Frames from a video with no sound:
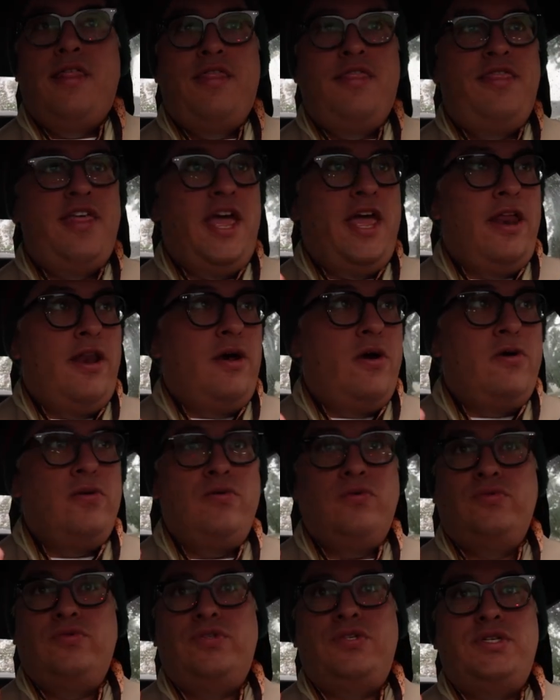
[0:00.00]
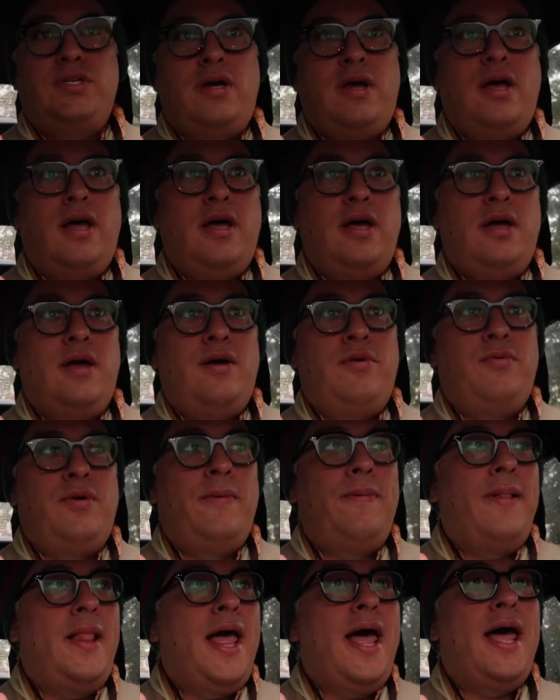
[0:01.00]
they don't uh,
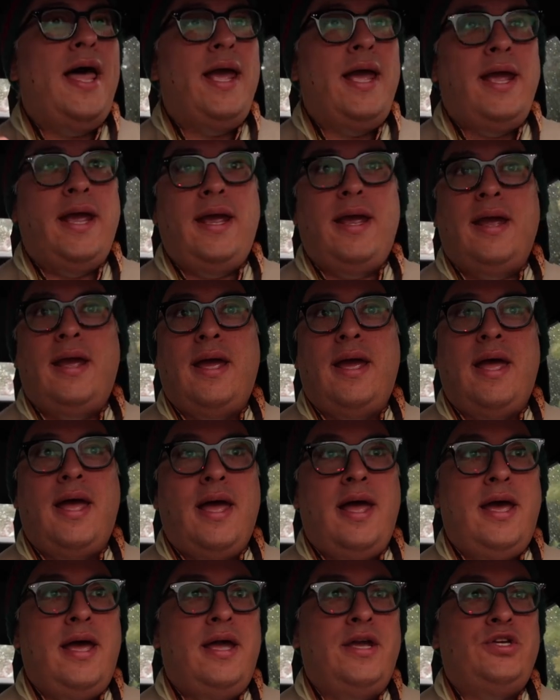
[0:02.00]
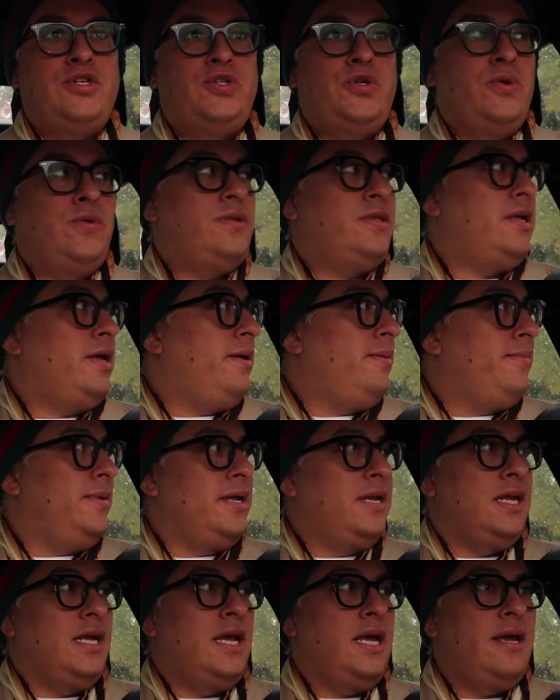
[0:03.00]
reply, I shoot them
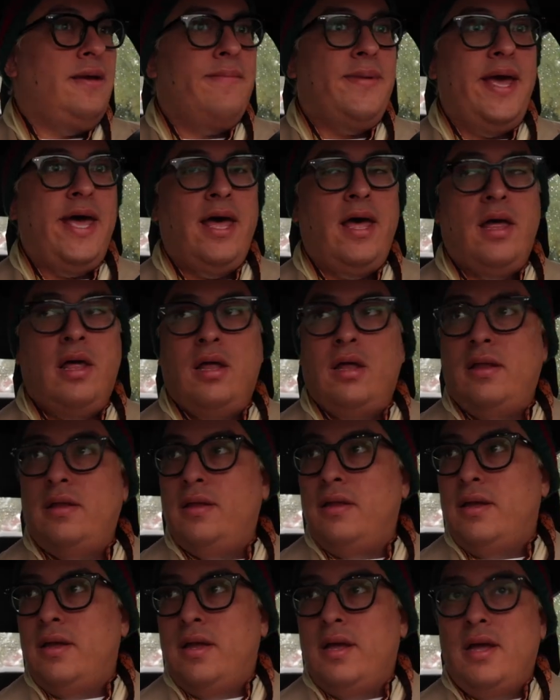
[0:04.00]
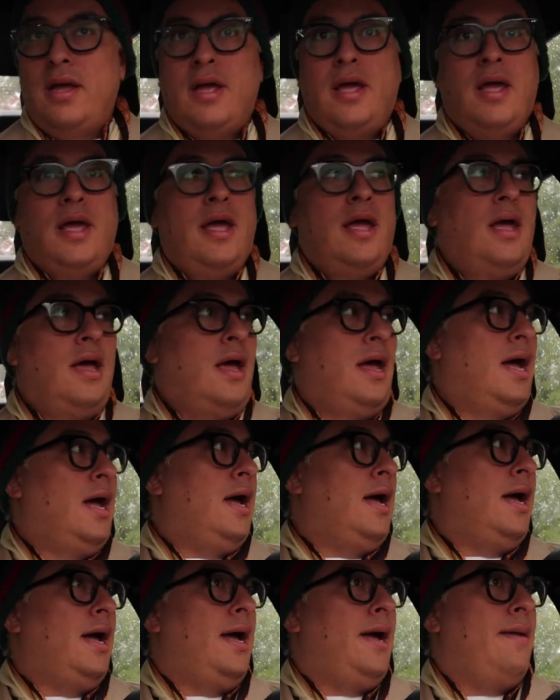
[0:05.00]
an email.
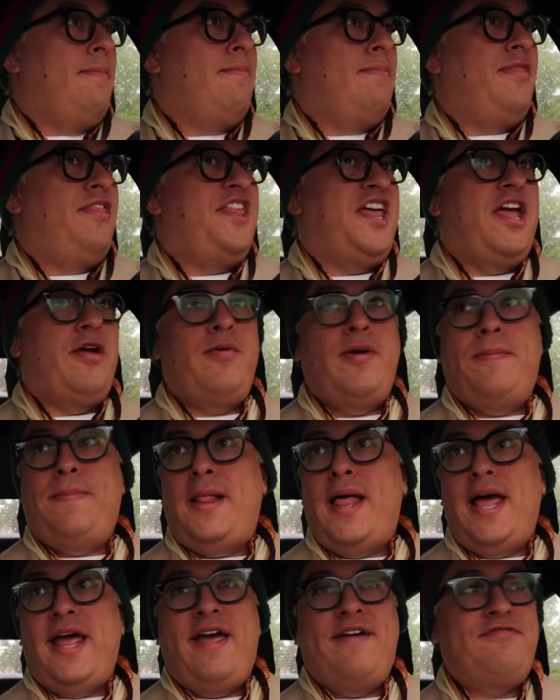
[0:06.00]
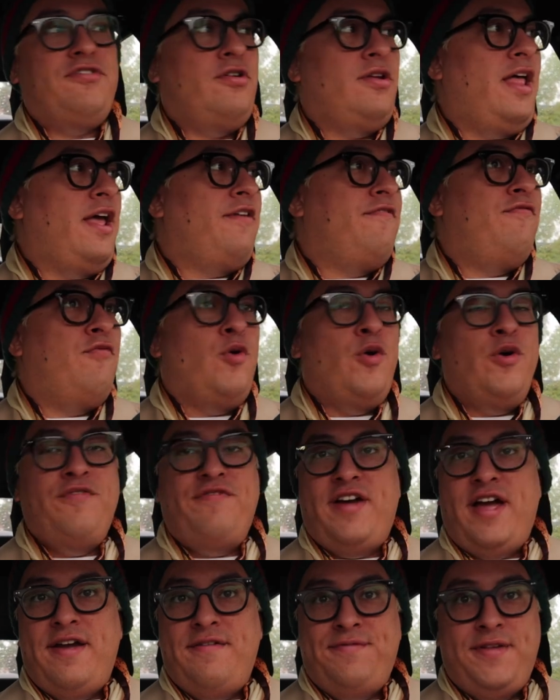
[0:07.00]
Um, they reply after like four or
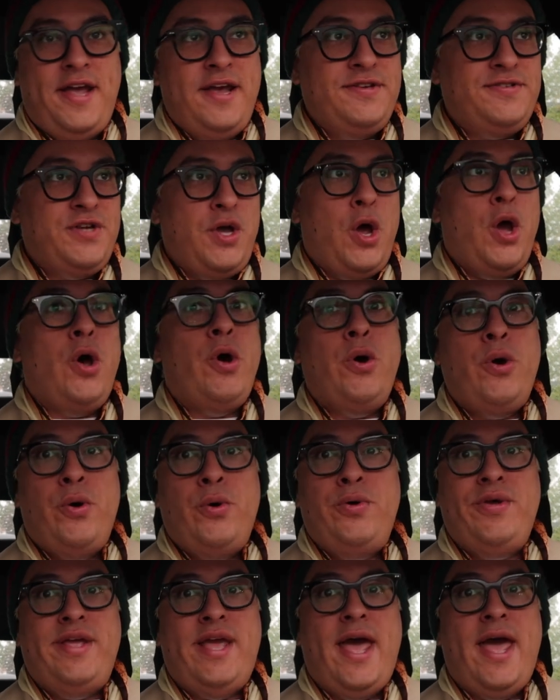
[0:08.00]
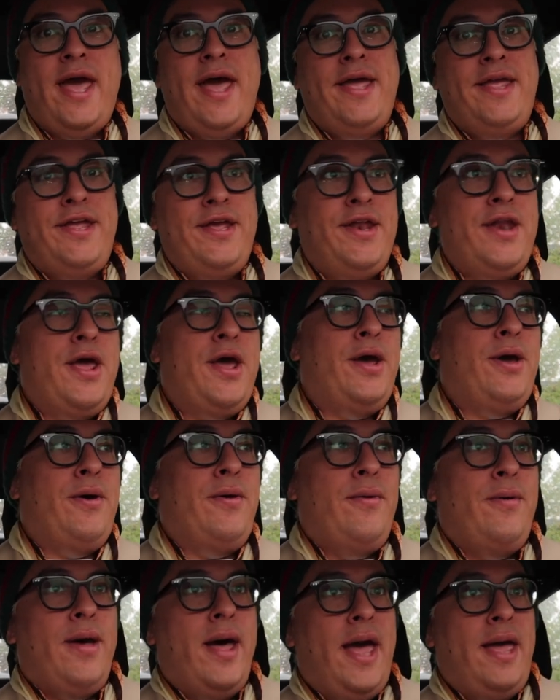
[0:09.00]
five days, oh, yeah, you
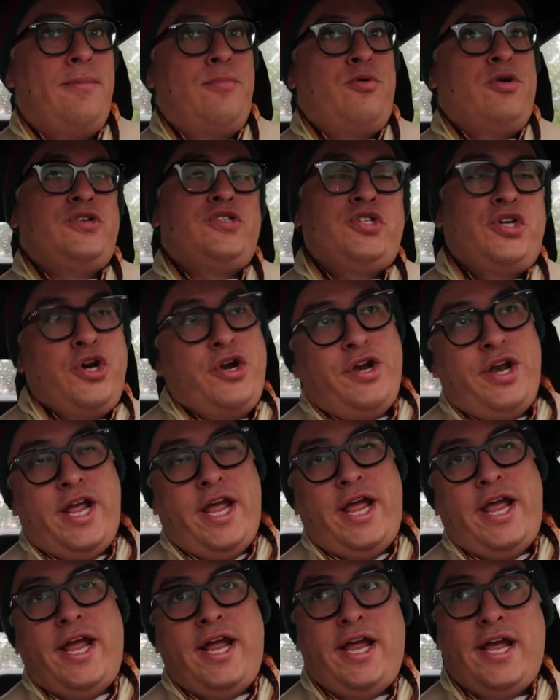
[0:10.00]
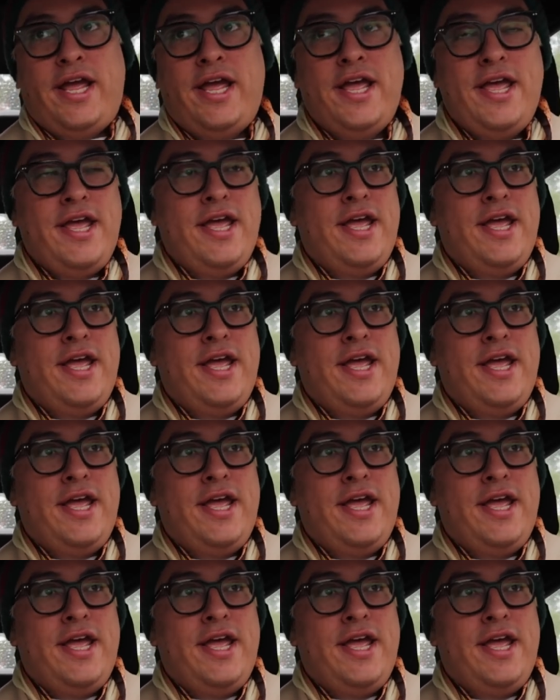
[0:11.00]
know, I'm returning